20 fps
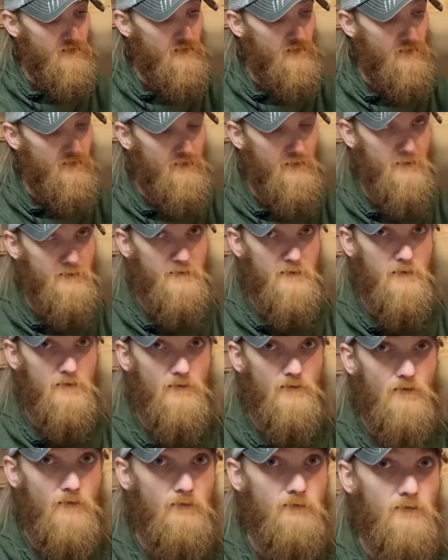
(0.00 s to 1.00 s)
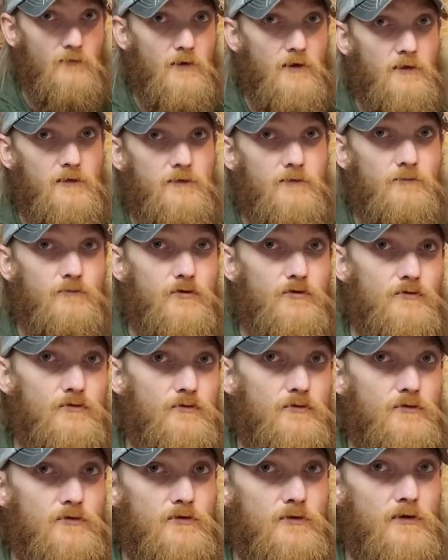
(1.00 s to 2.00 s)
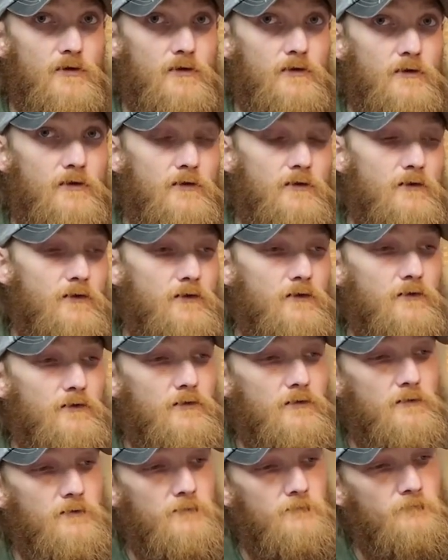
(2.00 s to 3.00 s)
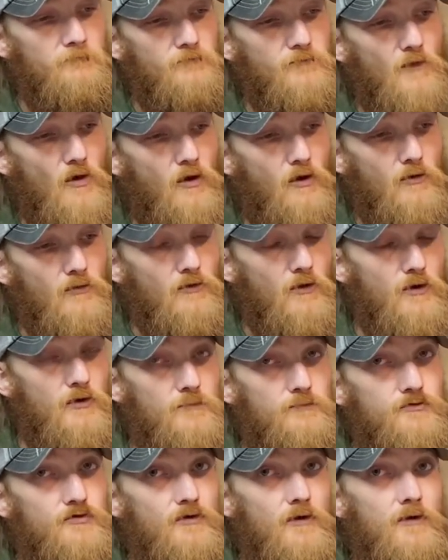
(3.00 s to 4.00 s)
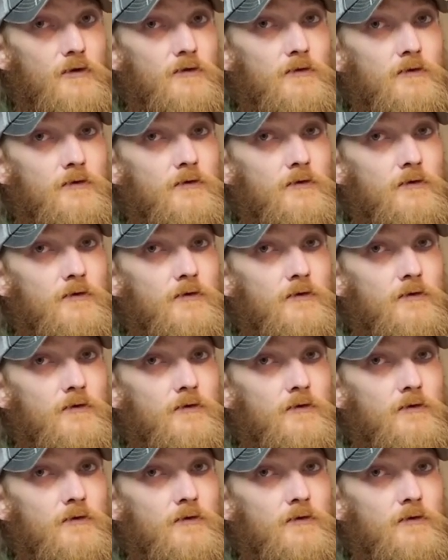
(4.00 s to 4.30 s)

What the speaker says: that lives here in North Carolina, we're doing the Art Loeb Trail.